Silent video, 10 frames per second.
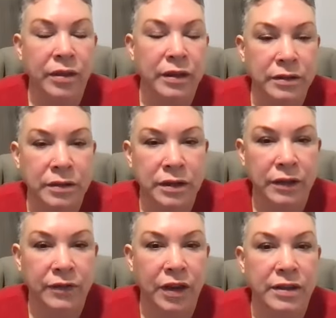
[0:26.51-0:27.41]
and
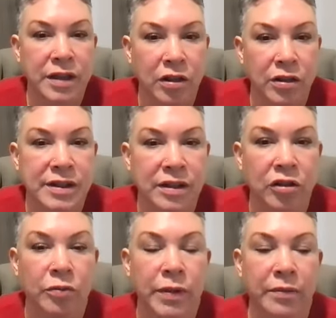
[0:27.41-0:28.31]
if you can tell us a
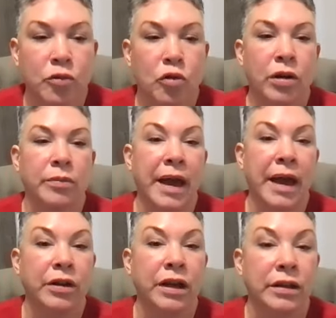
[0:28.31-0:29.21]
little bit more
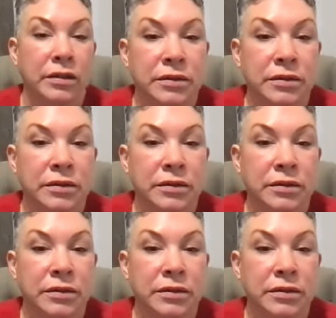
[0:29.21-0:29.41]
about it.